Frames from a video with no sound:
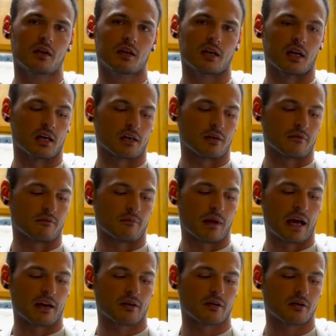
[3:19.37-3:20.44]
kind of
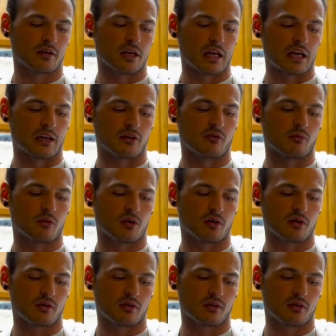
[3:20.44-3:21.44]
batter, and you want